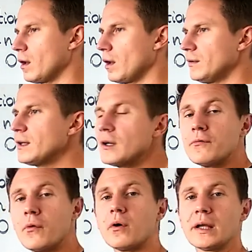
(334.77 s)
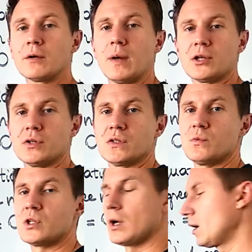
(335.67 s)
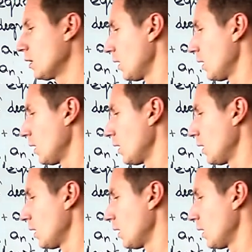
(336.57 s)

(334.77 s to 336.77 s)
degree four equations, which are